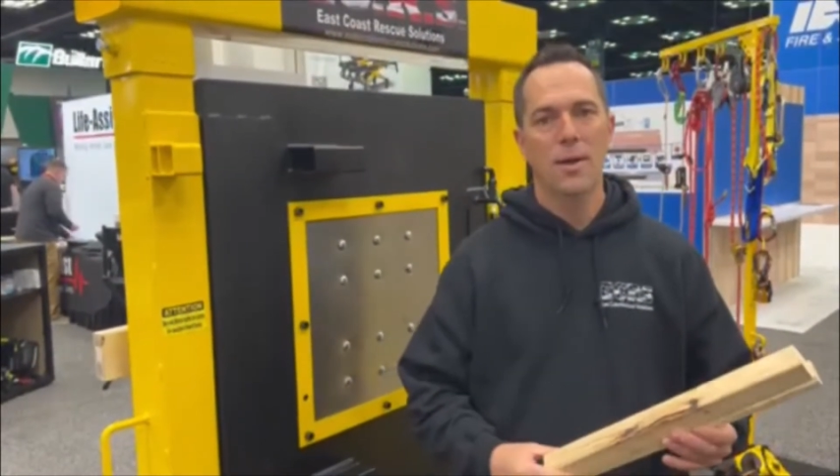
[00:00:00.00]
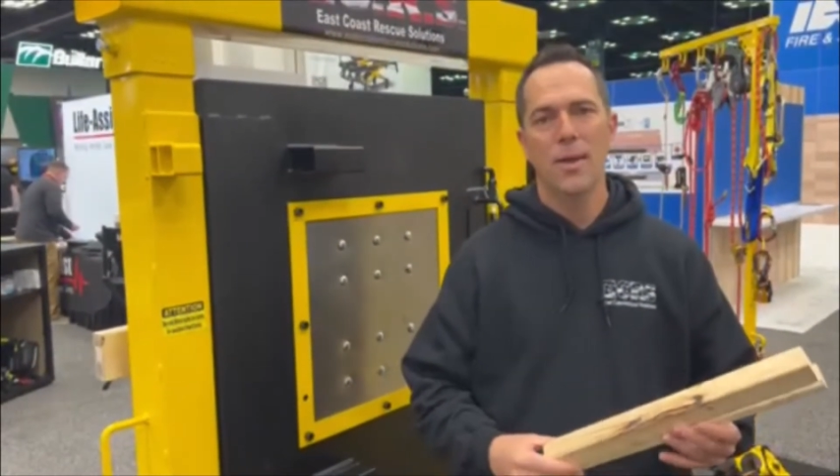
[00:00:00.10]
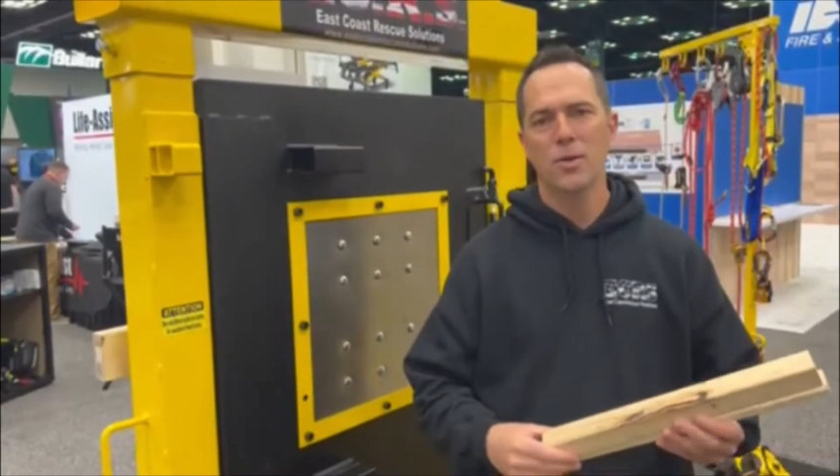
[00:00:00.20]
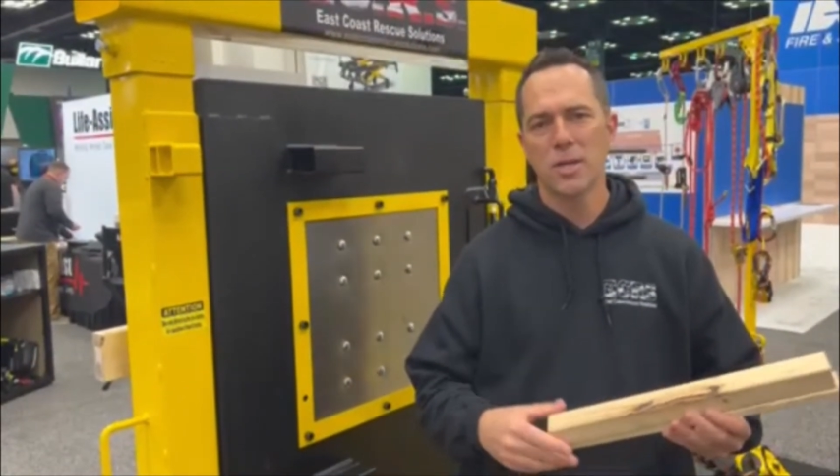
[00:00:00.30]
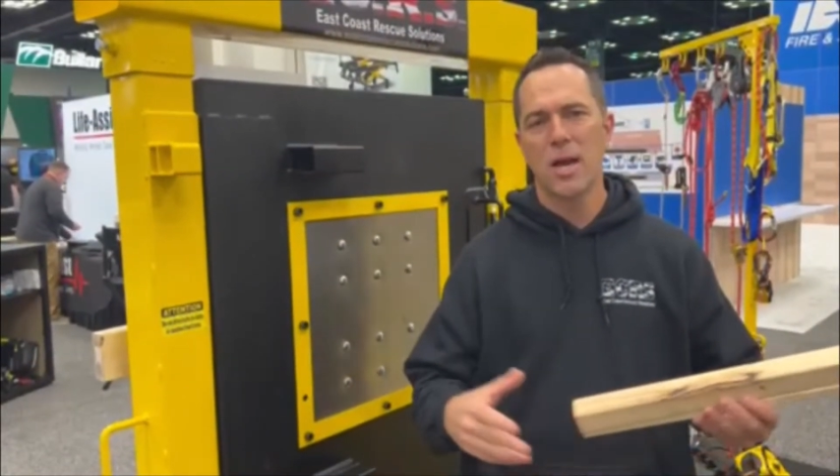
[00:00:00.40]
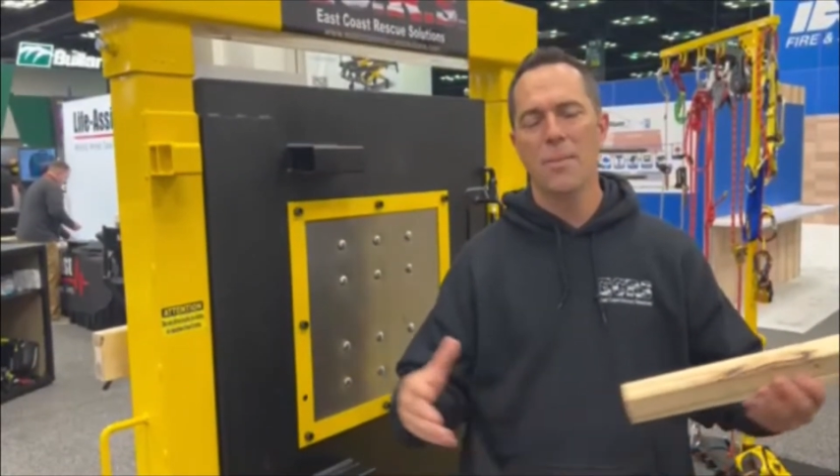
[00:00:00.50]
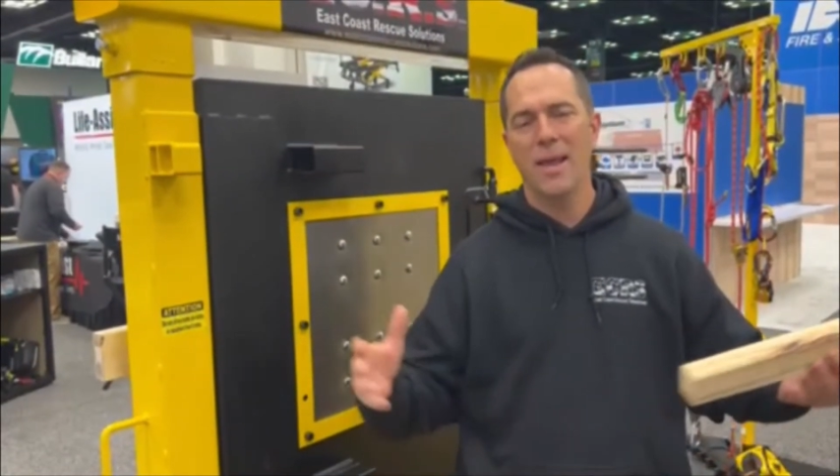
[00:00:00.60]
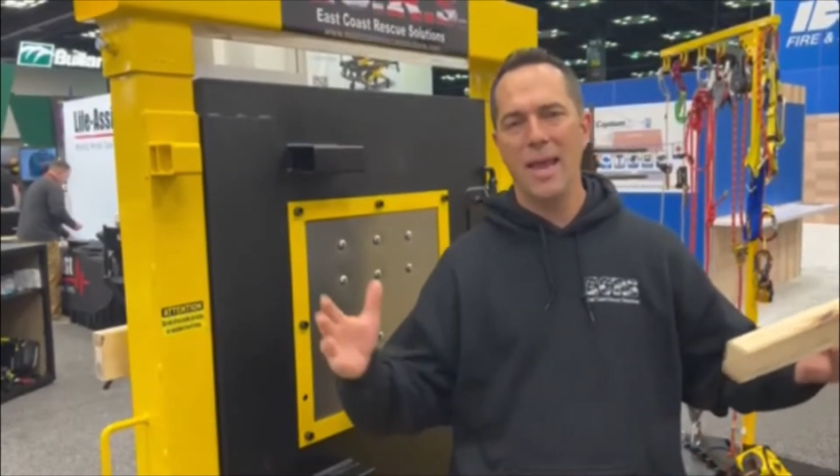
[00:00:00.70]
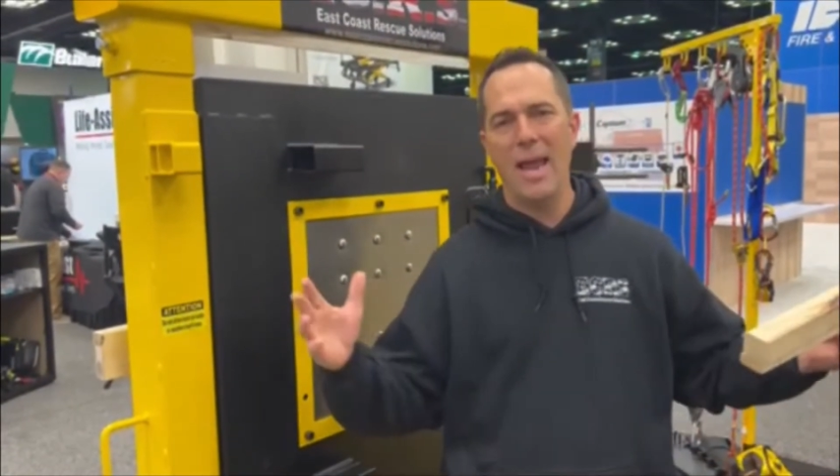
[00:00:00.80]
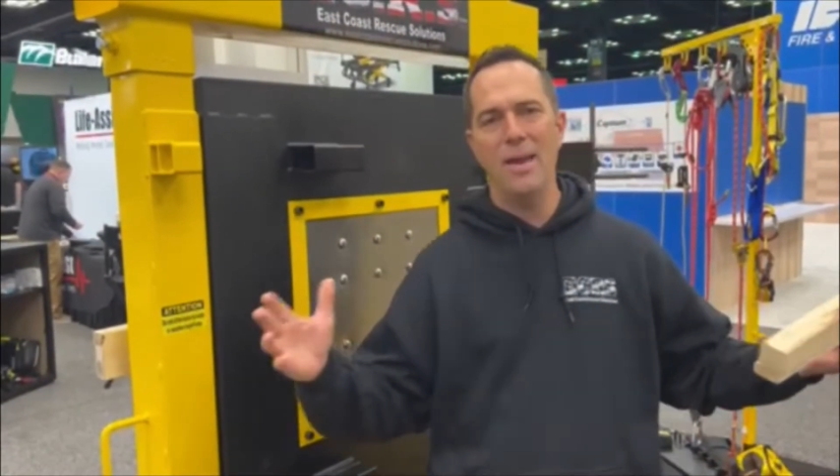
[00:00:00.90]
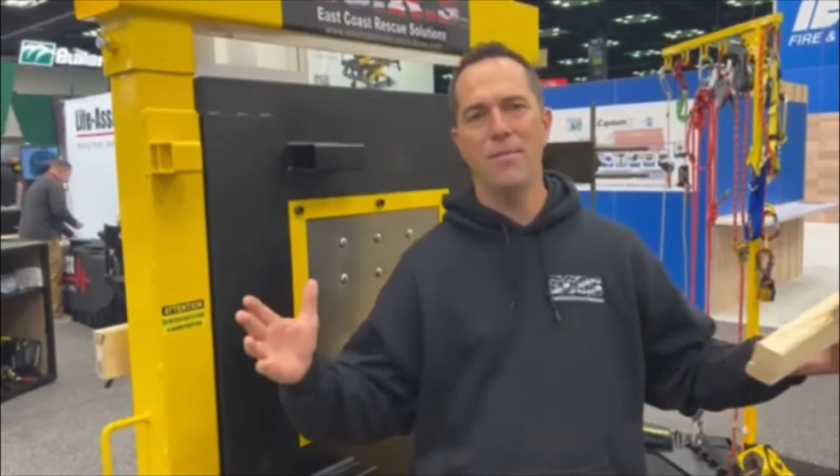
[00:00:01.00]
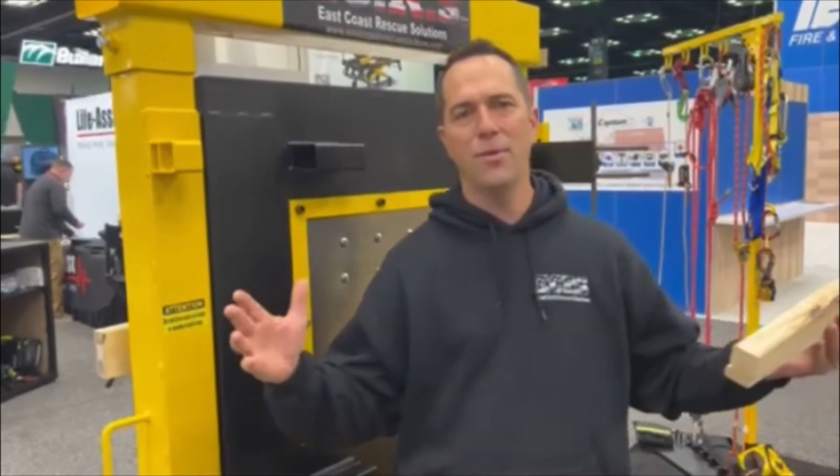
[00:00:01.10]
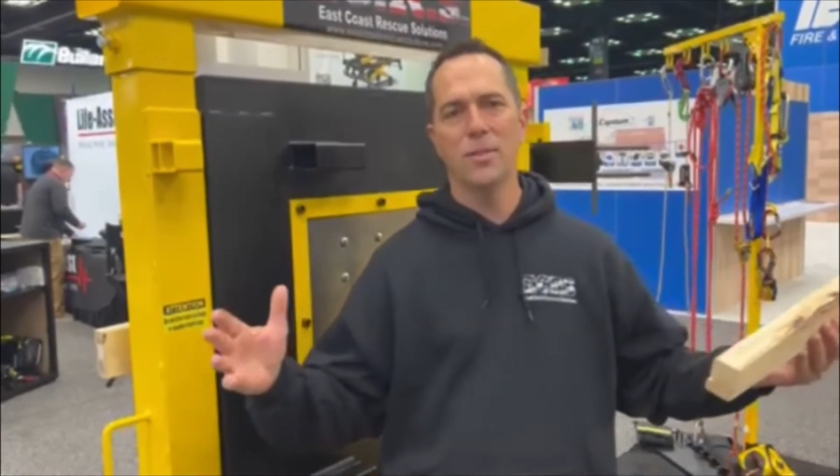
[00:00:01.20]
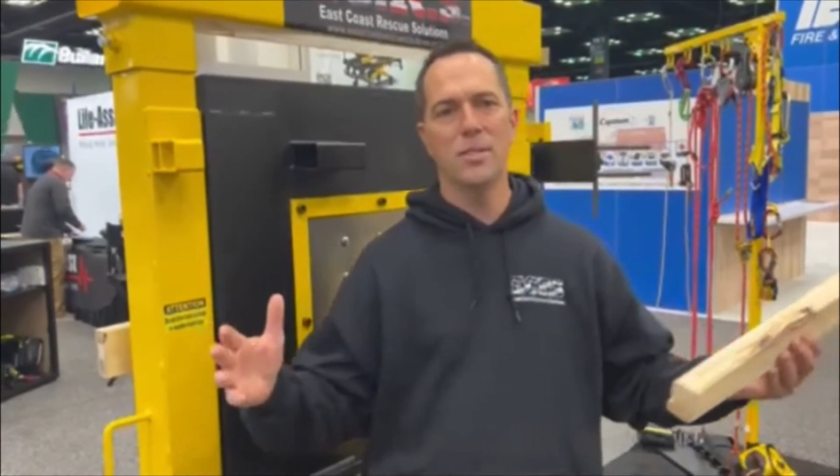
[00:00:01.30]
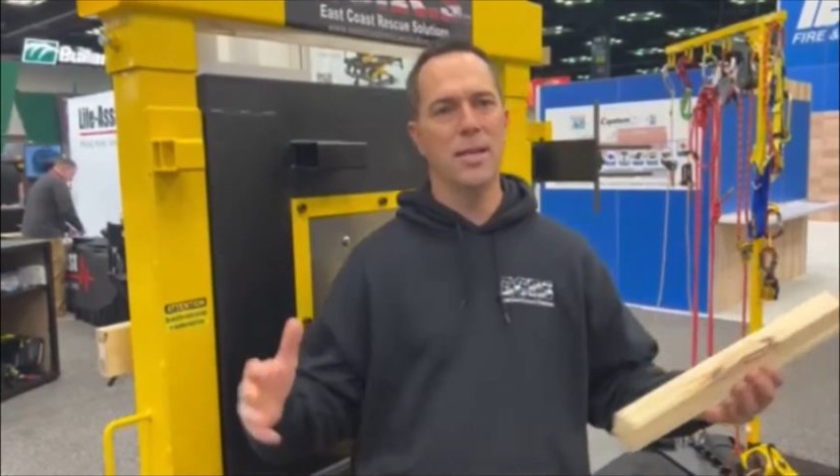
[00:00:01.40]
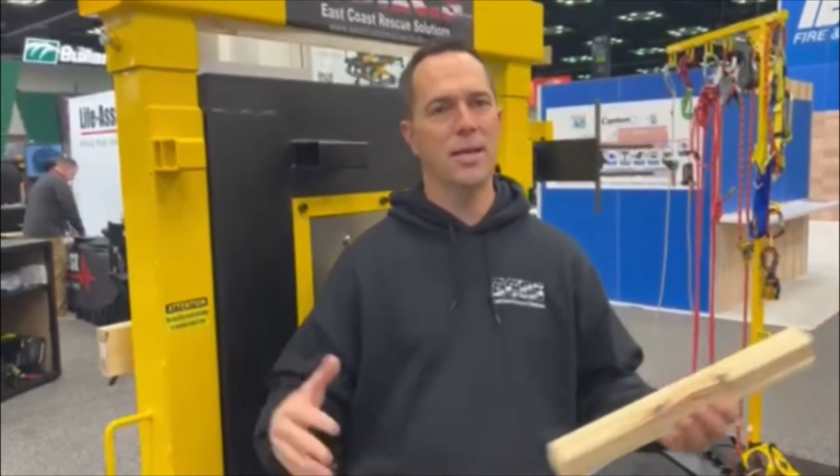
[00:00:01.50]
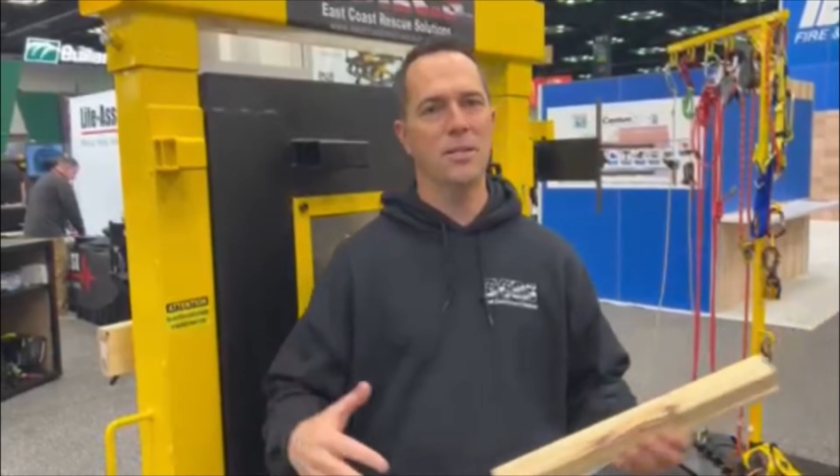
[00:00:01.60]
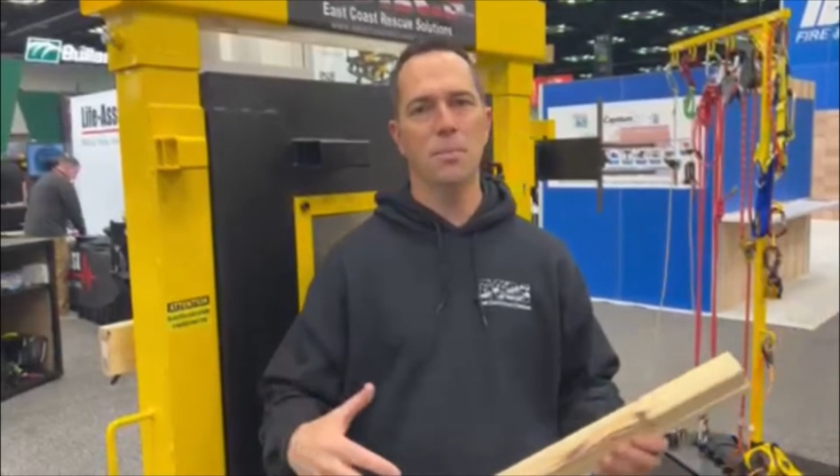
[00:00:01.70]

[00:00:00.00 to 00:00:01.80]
They usually come in 8-foot sticks.